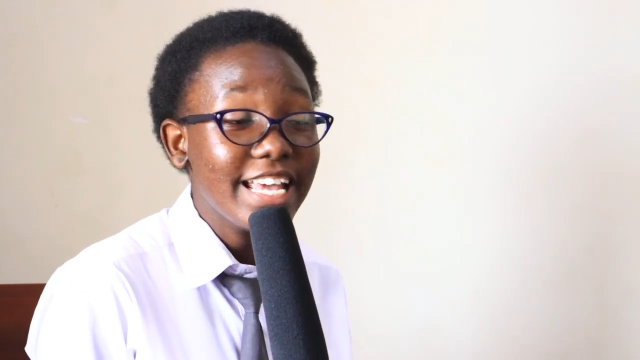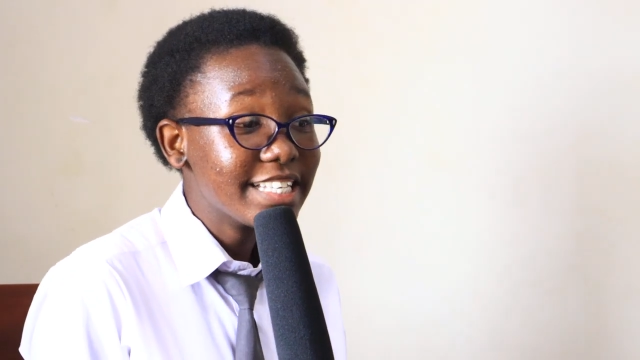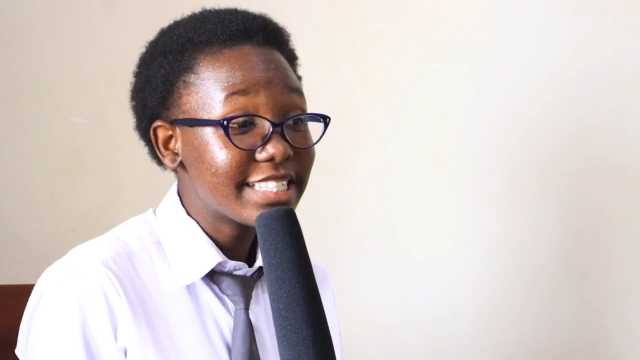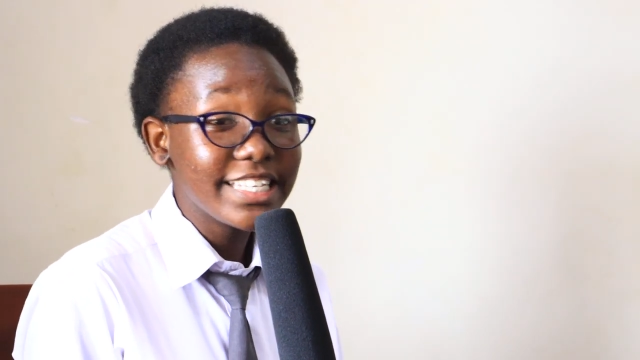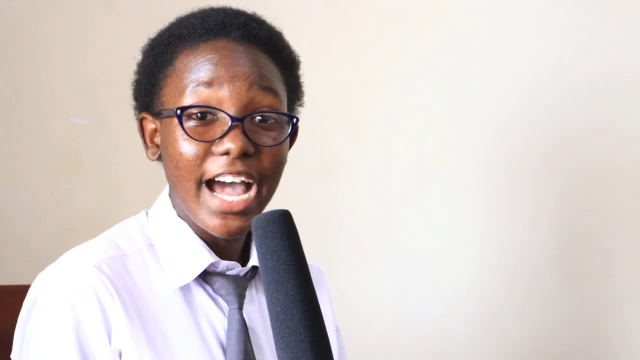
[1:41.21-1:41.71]

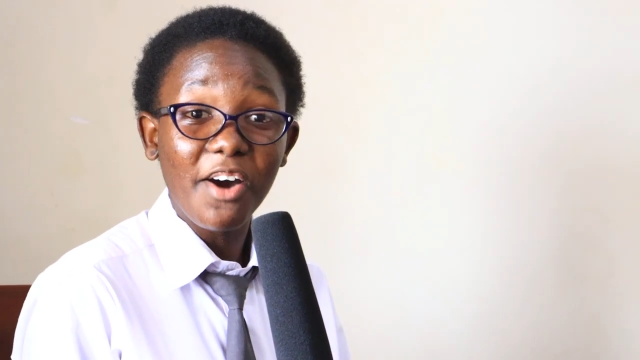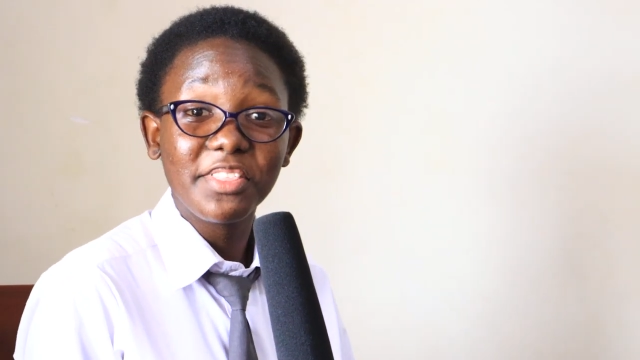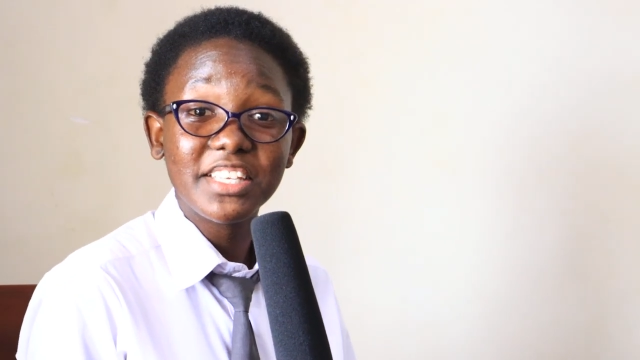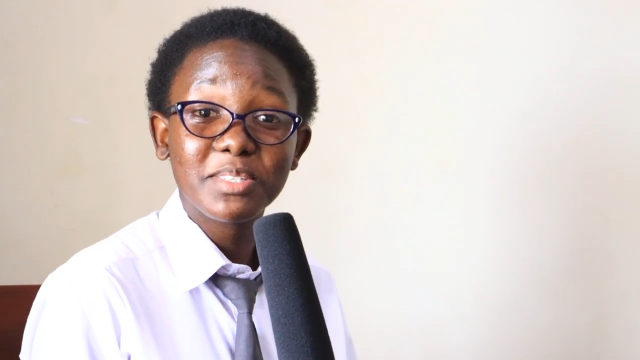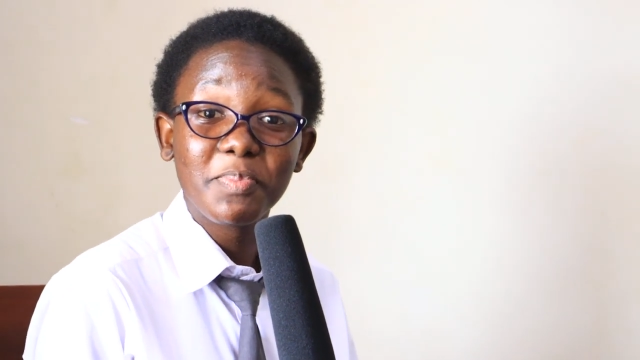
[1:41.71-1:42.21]
See how
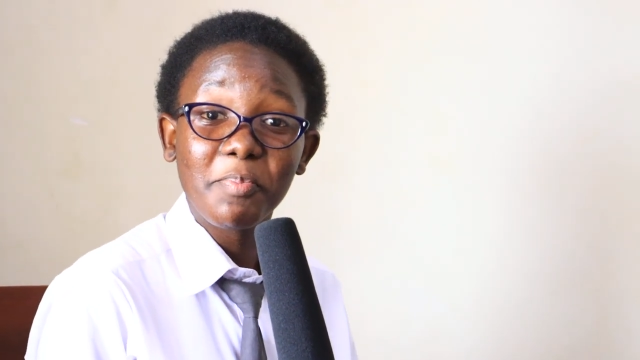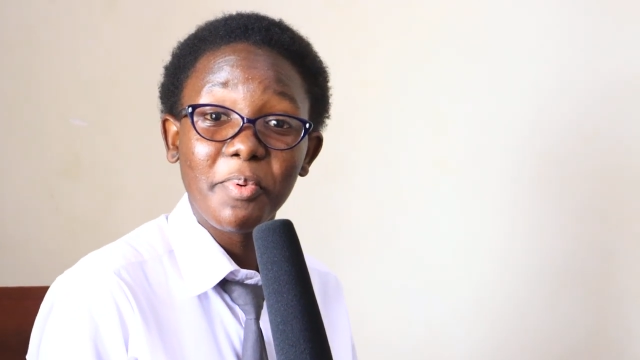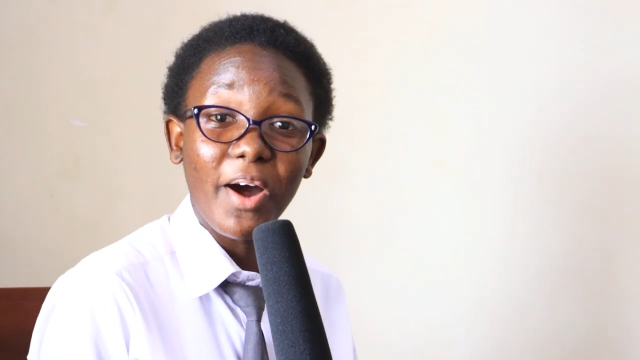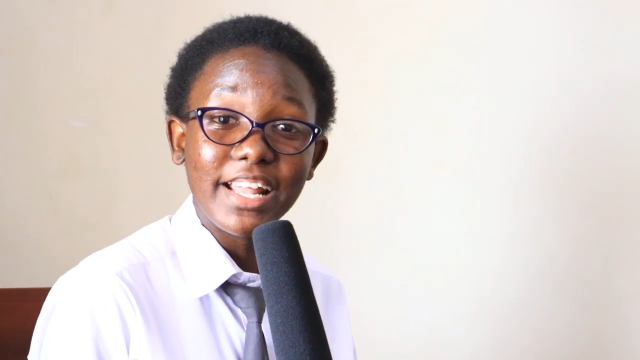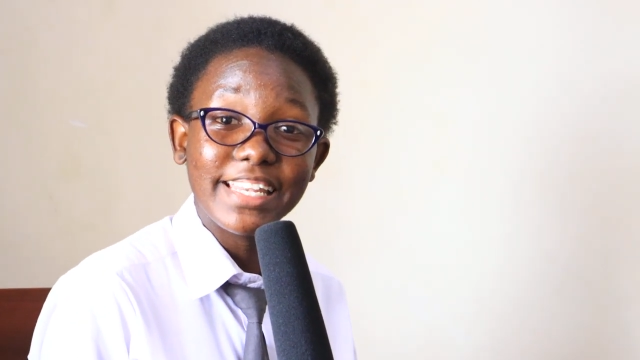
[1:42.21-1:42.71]
these
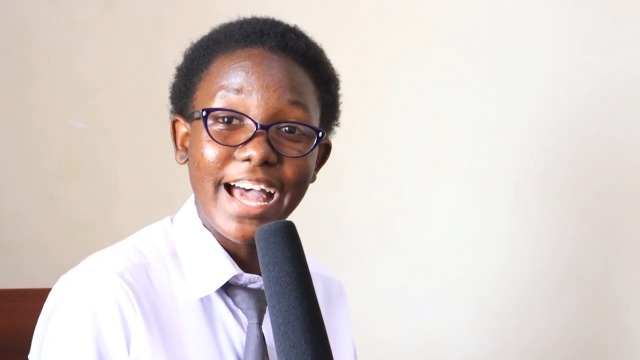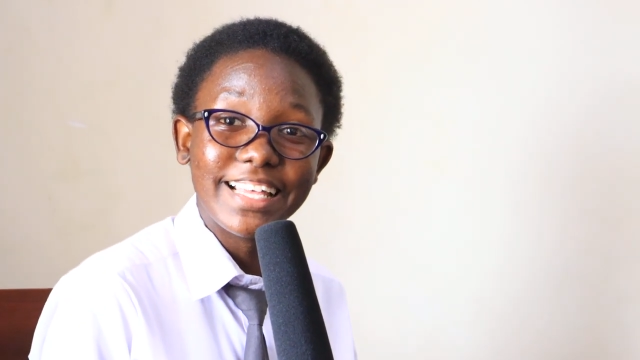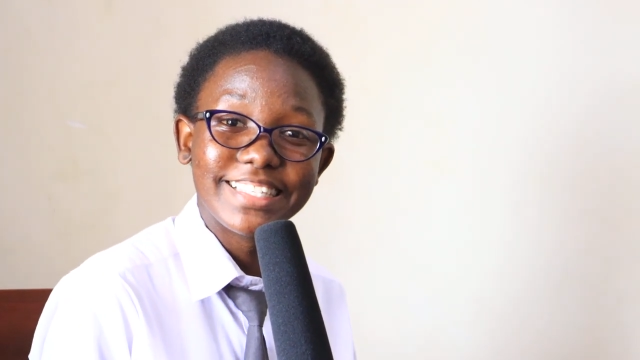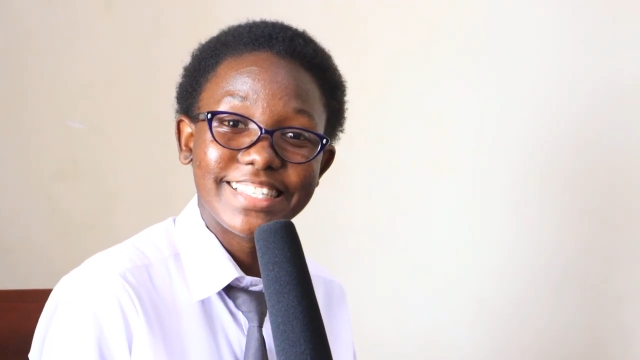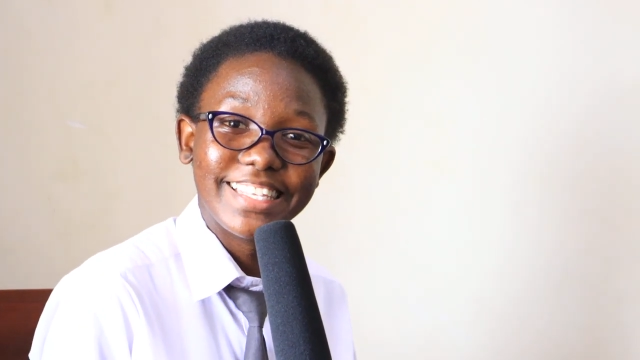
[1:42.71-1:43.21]
people are
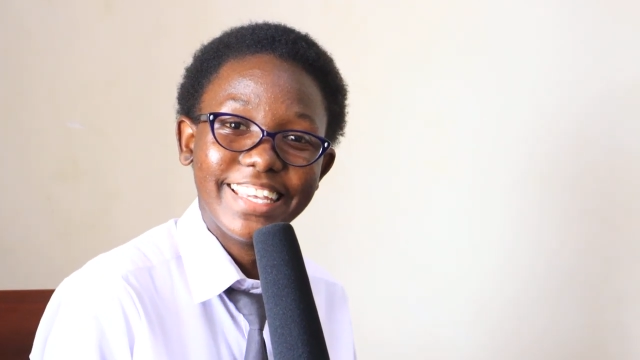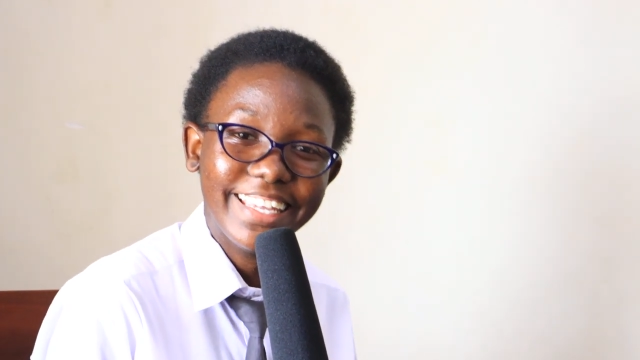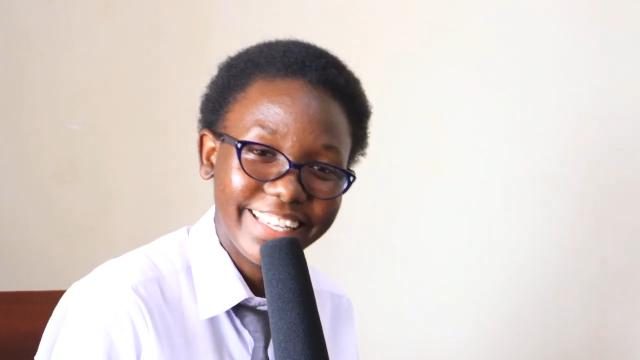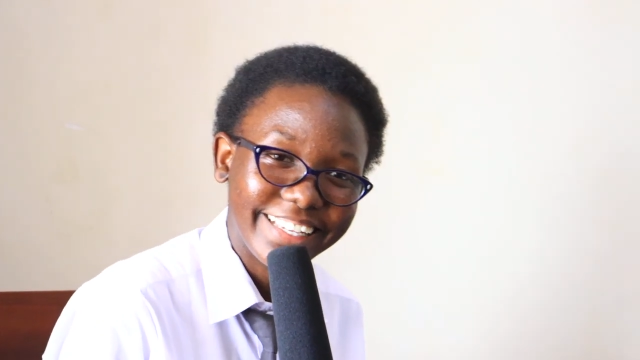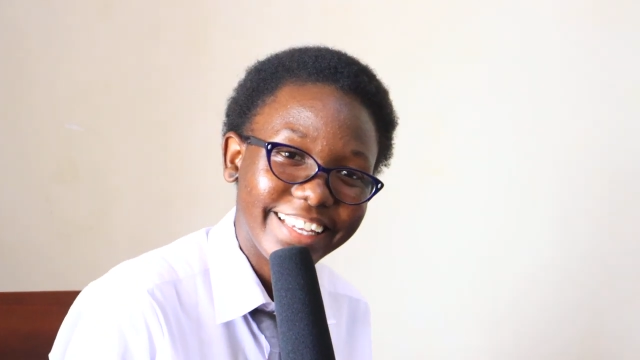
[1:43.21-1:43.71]

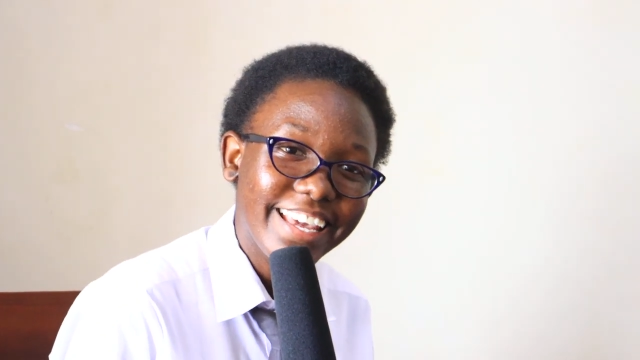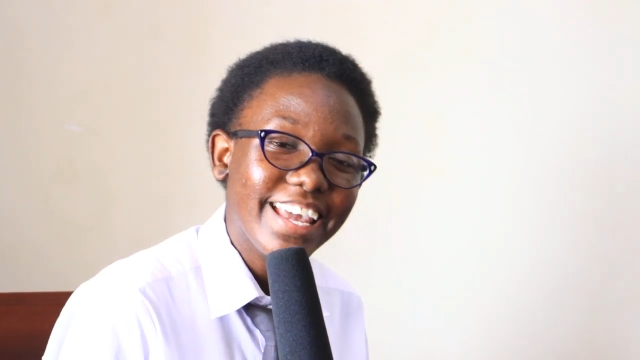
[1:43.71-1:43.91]
dancing.